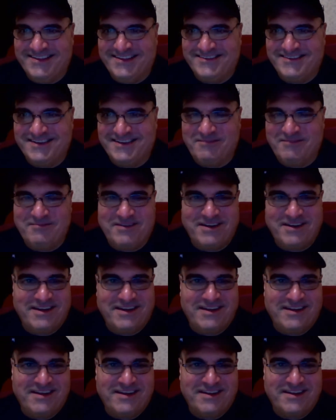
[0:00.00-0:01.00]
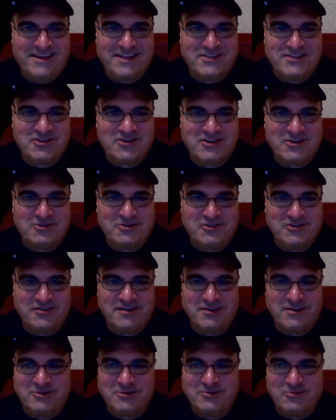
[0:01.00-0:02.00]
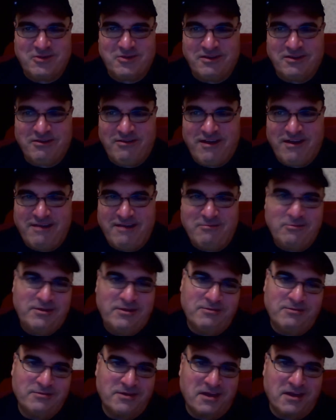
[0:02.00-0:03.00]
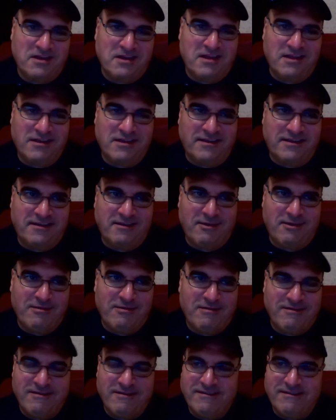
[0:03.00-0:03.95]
Does anybody get trick or treaters where you're at? We don't get any here.